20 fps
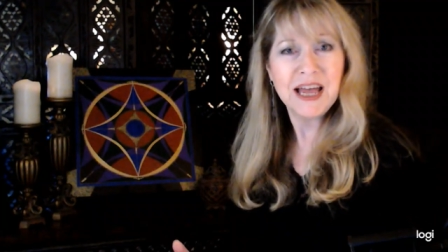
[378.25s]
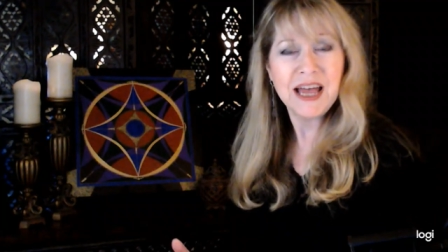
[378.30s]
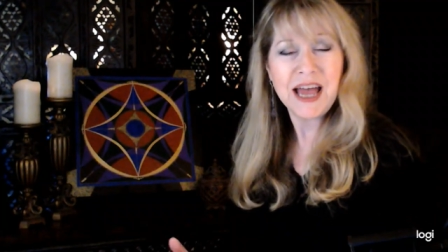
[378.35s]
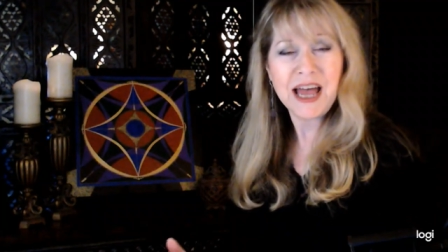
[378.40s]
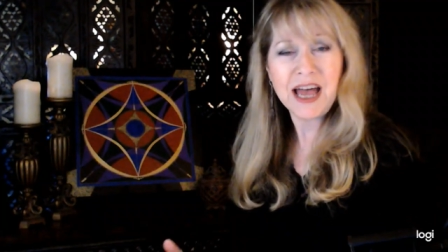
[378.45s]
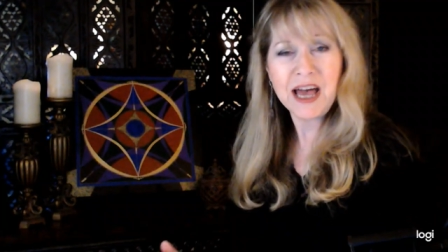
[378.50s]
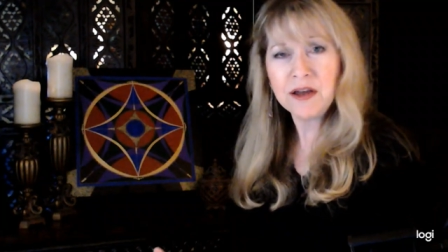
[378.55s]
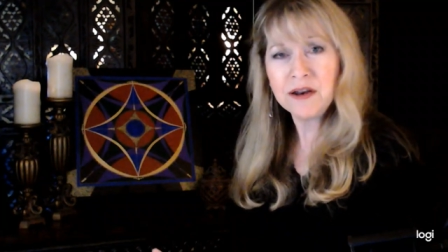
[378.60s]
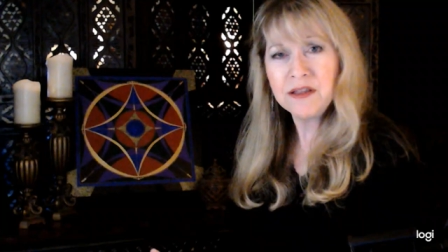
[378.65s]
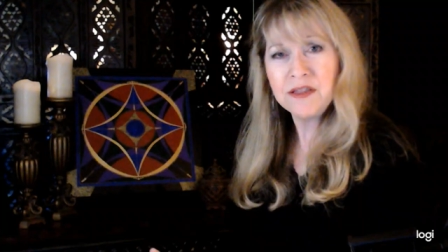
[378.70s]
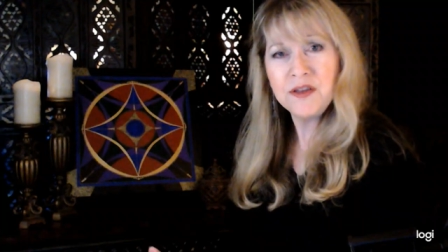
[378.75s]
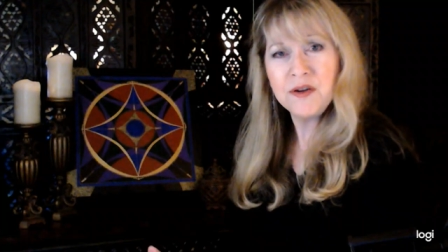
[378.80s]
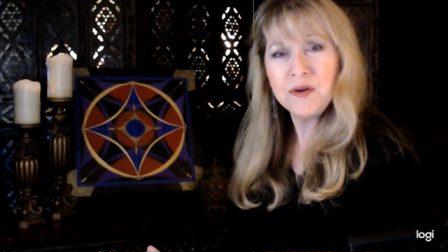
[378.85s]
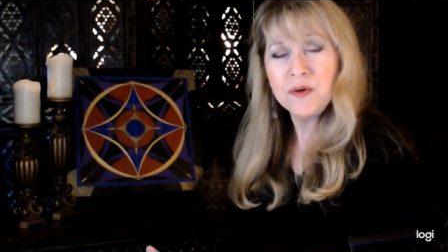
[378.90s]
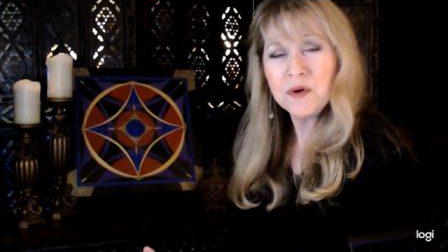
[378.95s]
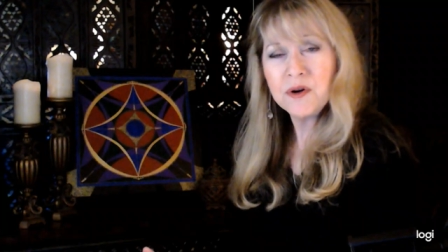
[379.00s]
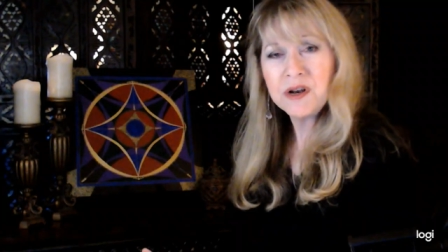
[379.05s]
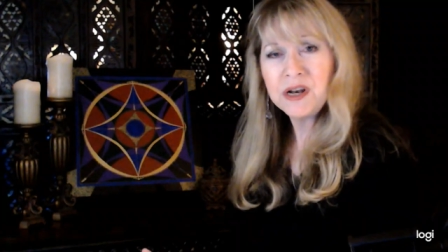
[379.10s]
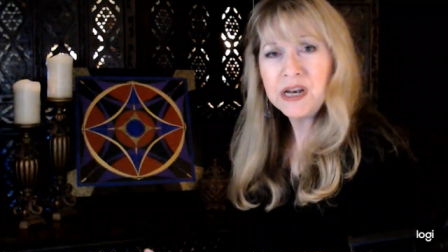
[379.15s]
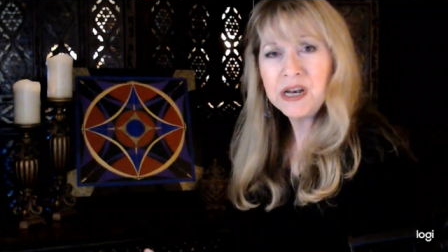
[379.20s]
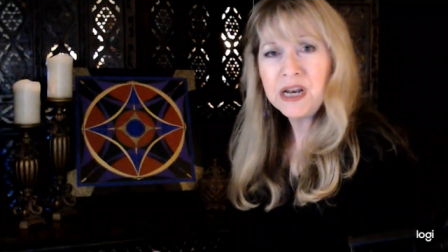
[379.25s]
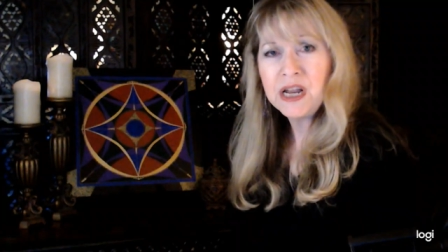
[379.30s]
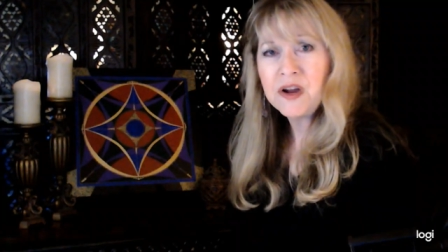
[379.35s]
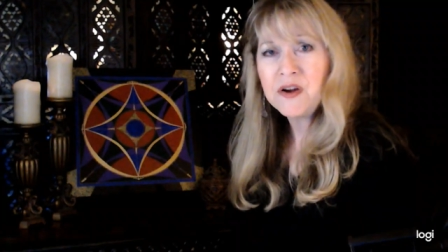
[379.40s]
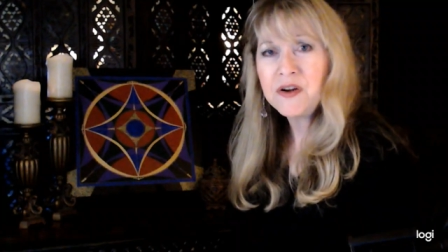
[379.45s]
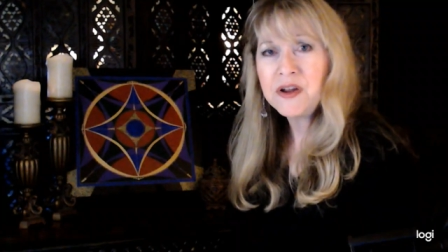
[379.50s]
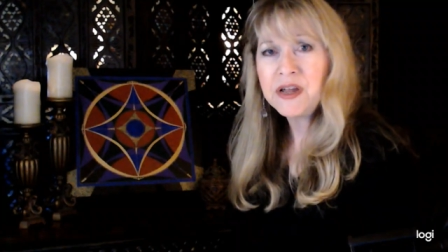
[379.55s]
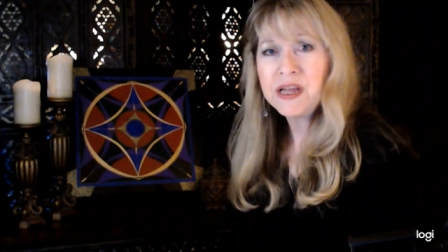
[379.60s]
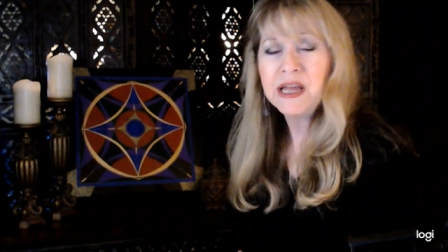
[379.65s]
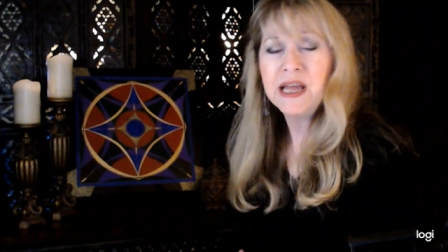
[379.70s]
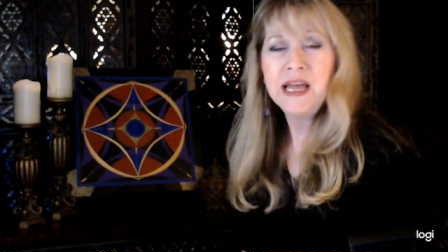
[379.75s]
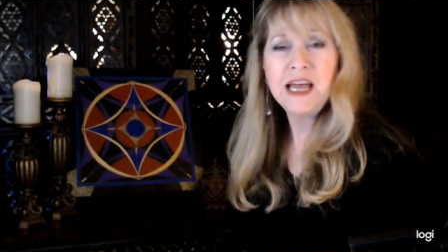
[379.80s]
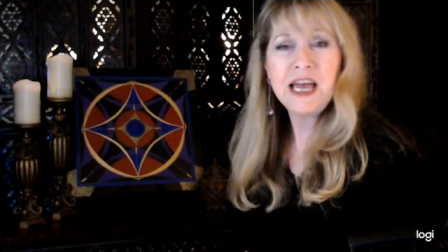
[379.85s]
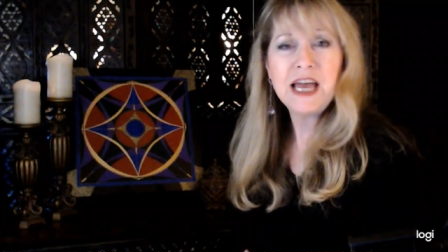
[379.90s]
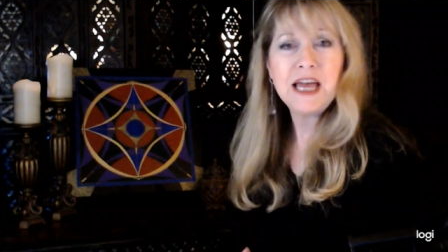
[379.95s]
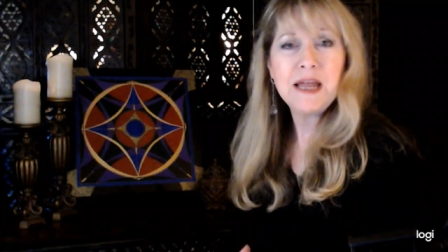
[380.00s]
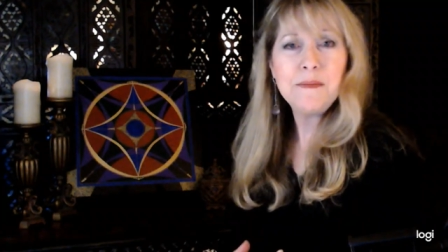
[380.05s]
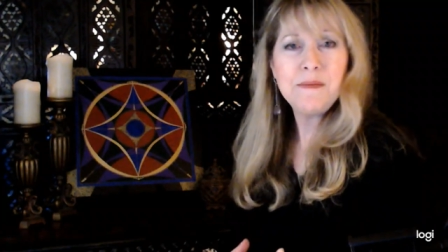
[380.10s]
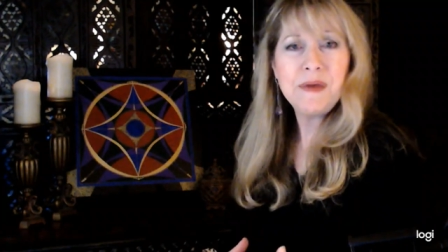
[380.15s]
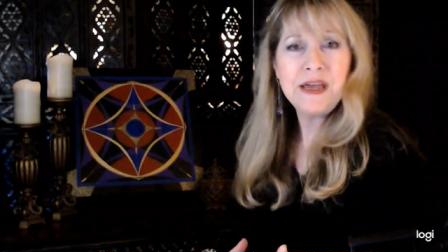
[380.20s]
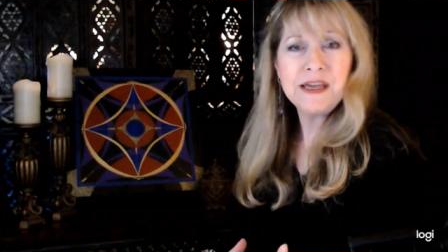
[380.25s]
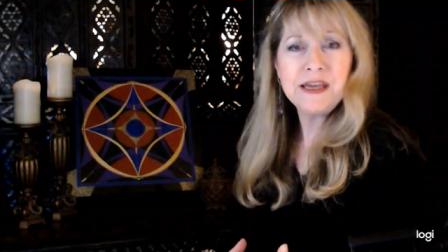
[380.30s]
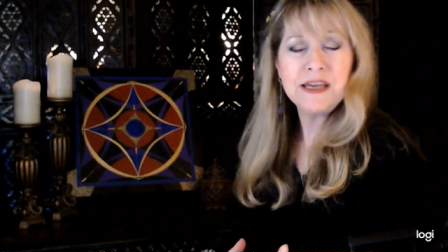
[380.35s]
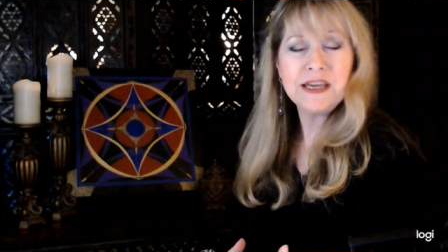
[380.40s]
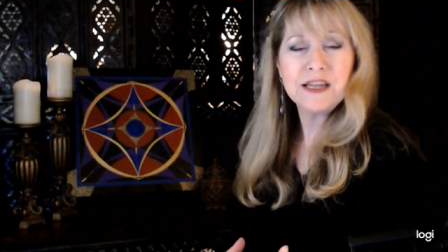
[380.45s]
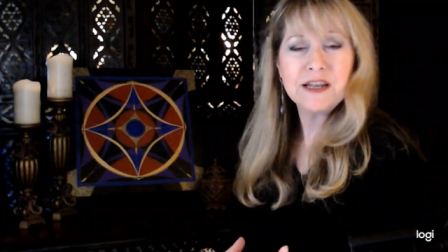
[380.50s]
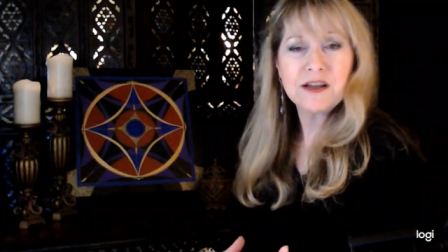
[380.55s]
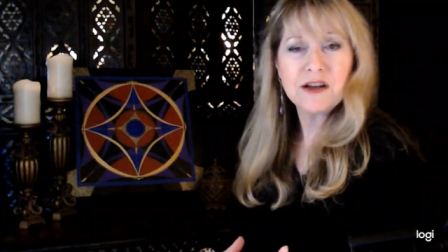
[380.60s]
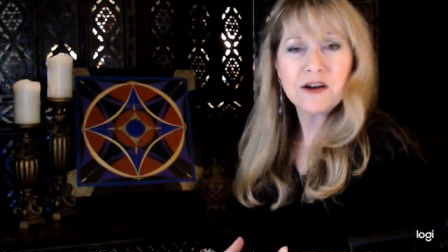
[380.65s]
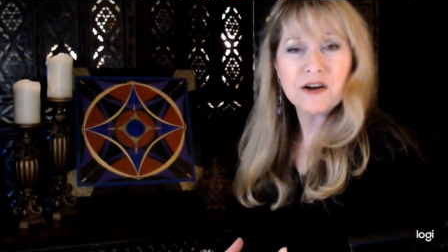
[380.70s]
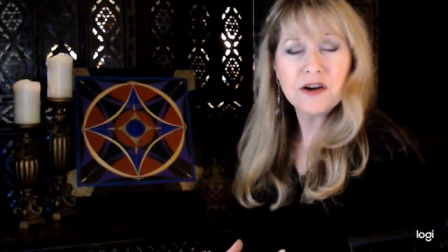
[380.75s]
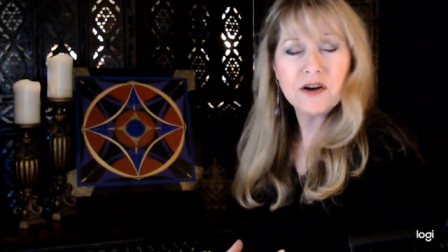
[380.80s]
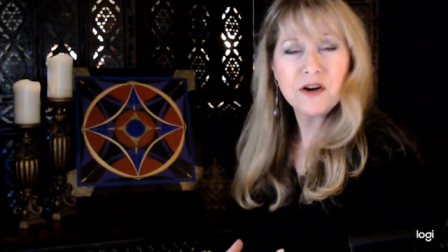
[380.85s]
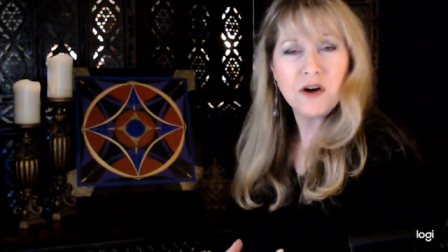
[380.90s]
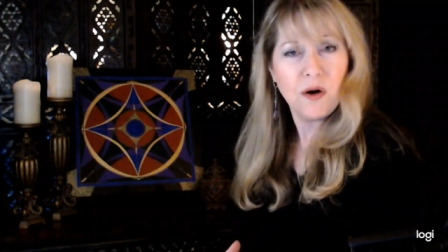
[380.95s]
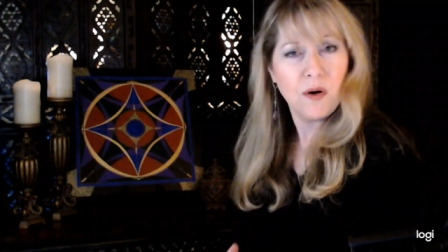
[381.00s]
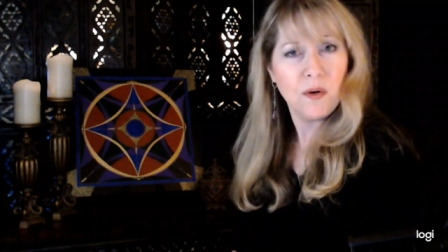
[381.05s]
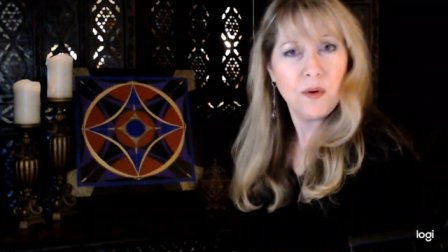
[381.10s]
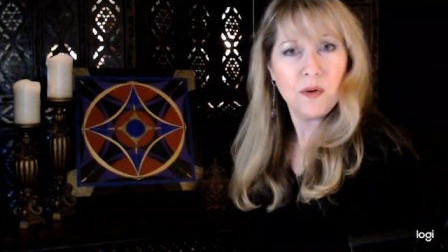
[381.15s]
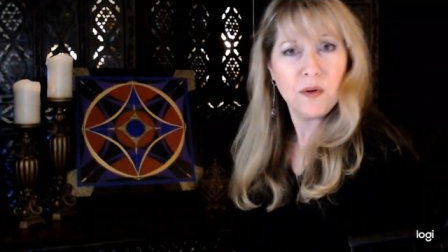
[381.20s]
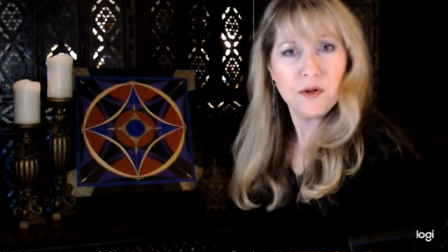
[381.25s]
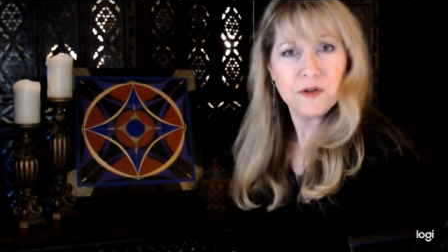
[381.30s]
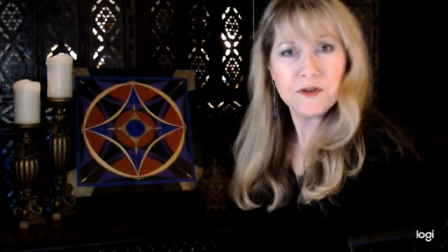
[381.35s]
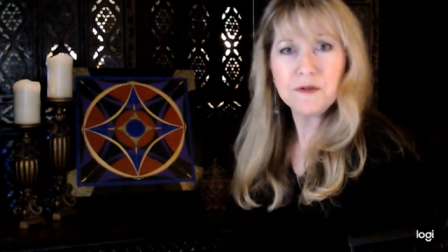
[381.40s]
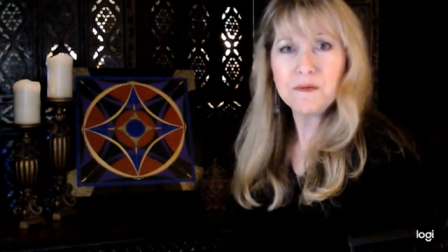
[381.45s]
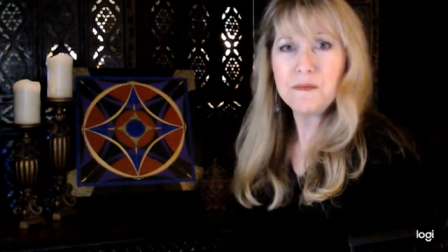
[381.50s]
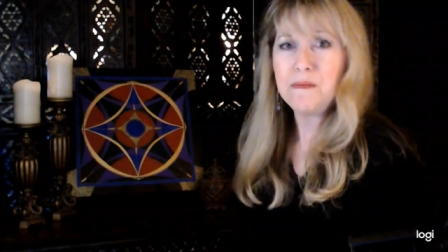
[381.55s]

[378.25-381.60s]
out of the ordinary and make it gold.